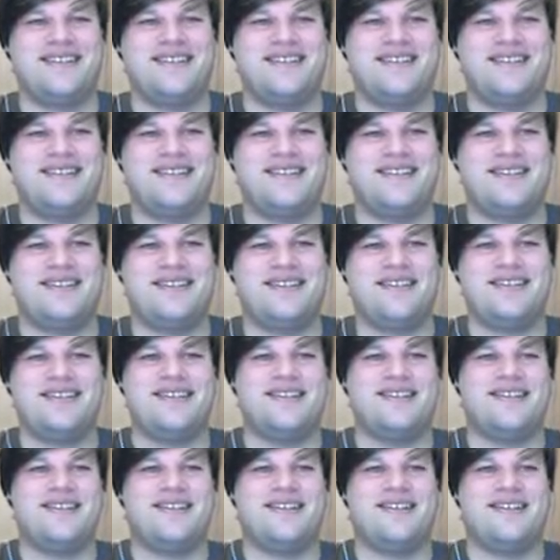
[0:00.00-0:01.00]

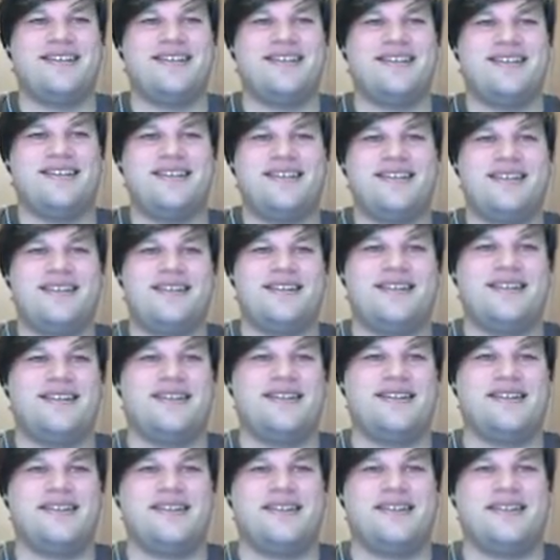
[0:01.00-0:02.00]

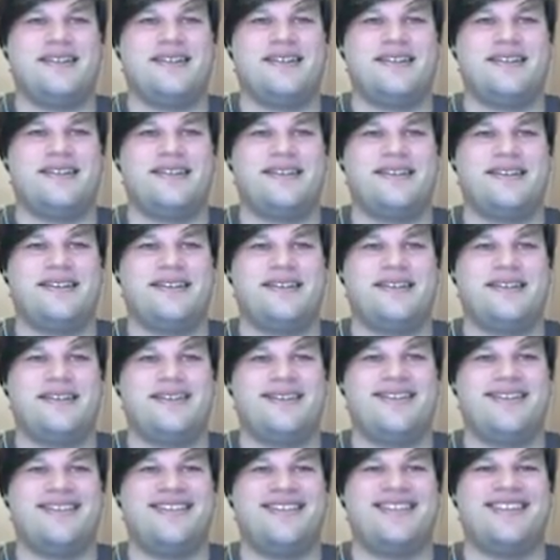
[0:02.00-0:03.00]

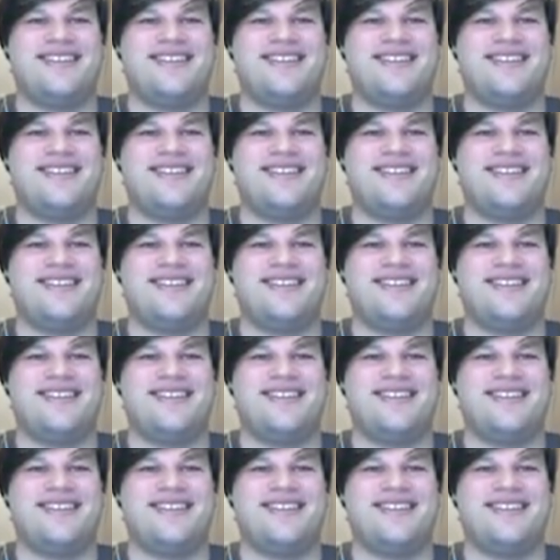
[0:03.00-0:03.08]
(silent)